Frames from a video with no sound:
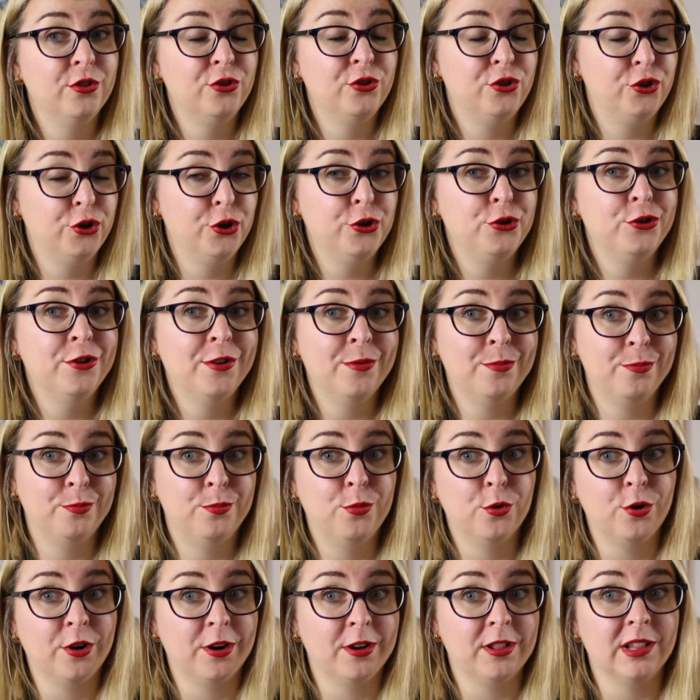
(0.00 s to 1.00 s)
junior
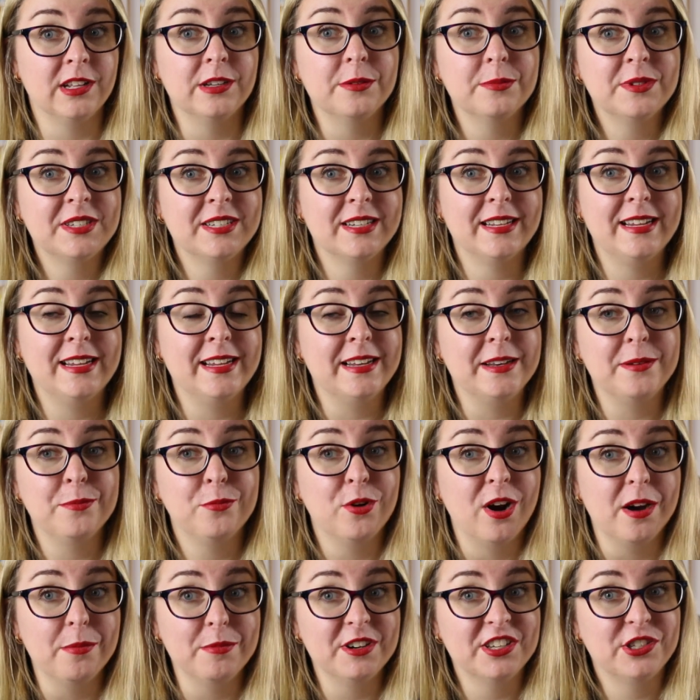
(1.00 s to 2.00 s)
book clubs in
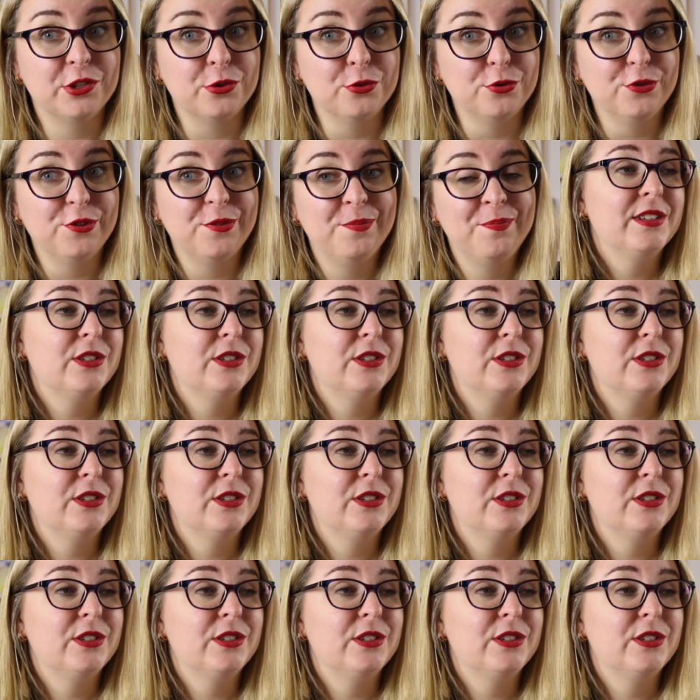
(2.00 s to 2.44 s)
primary school.